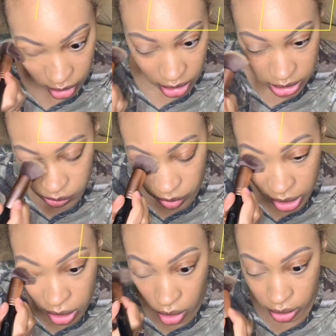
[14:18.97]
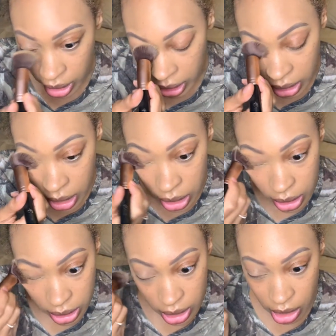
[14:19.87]
because we know that
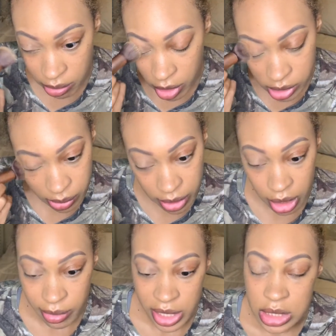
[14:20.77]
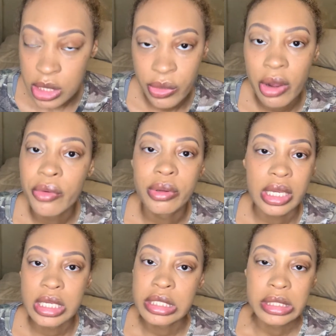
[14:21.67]
anything multiplied by 0
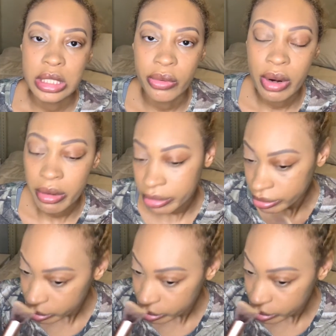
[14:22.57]
is 0.